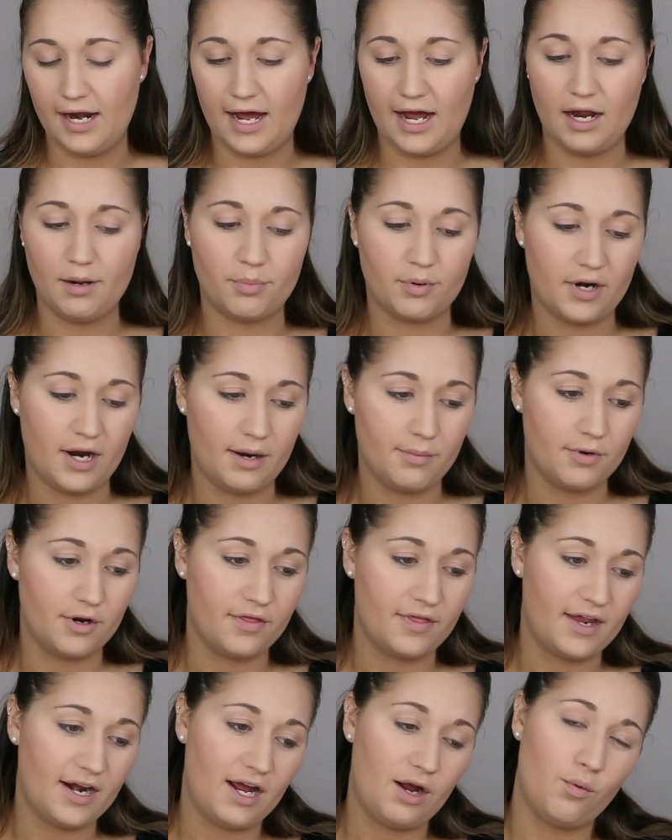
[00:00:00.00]
eye
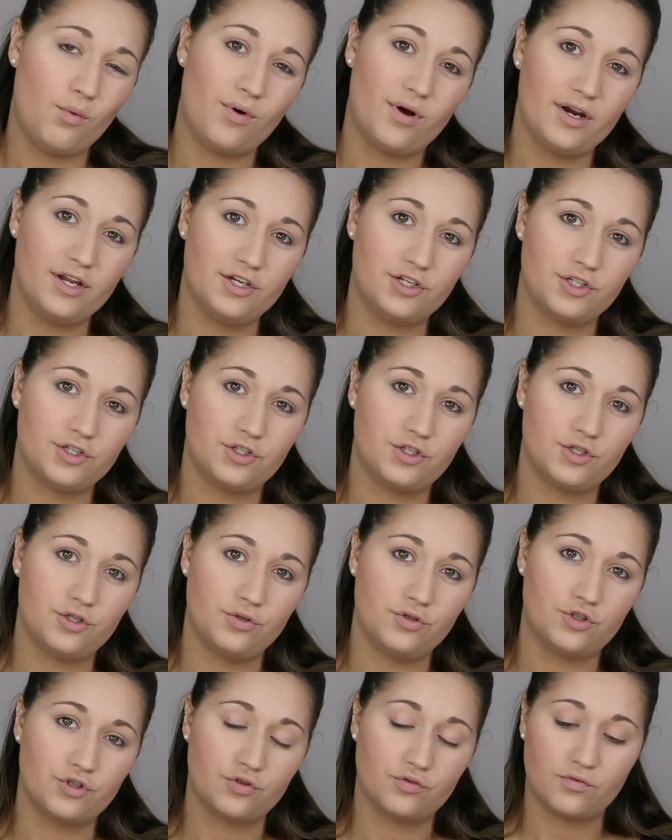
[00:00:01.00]
primer that I wanted
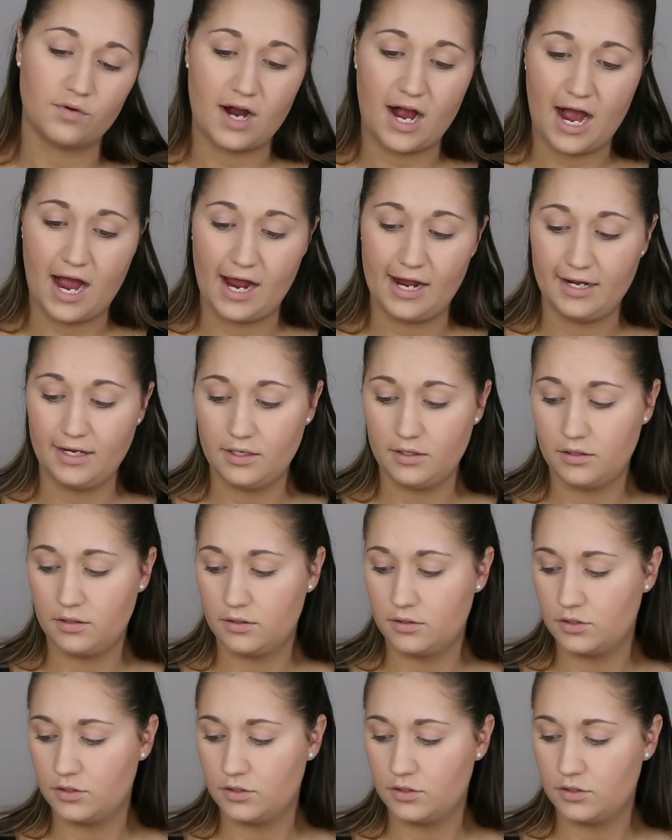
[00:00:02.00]
to try.